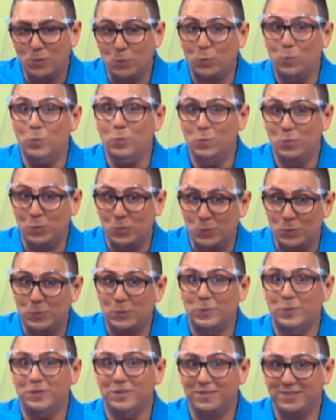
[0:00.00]
Ooh,
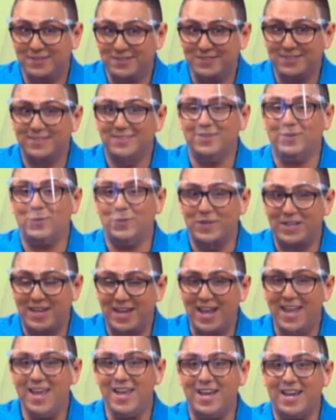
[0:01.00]
hmm,
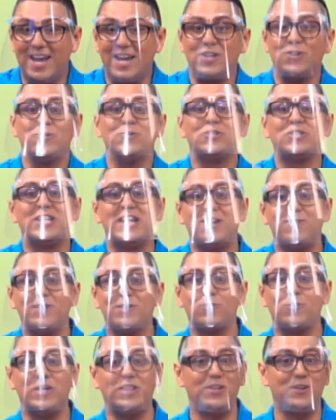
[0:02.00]
okay, can you share it
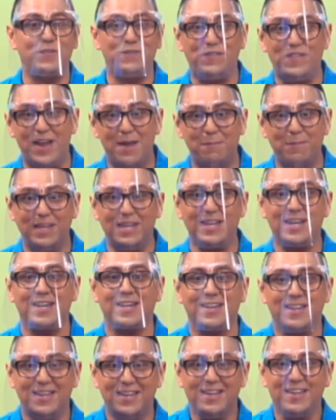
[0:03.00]
with your family?
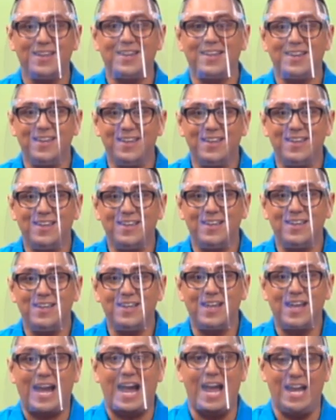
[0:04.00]

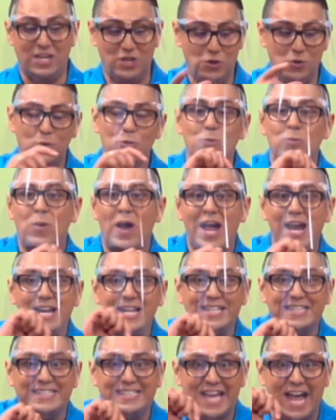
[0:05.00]
Can you write
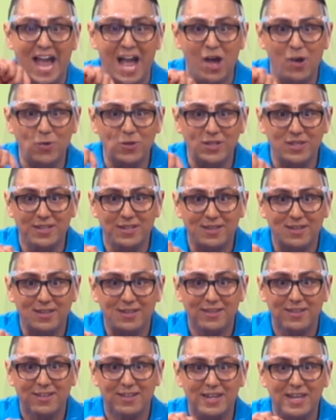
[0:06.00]
it down?
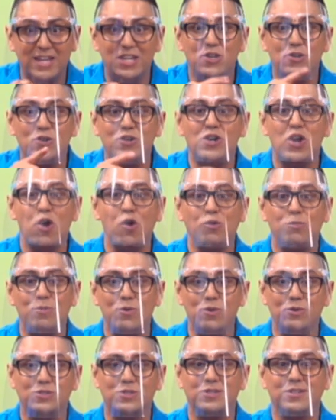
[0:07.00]
in your
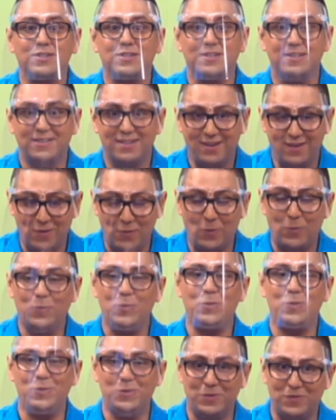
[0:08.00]
notebooks?
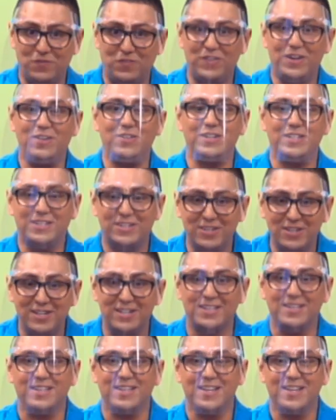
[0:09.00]
Oh, very good.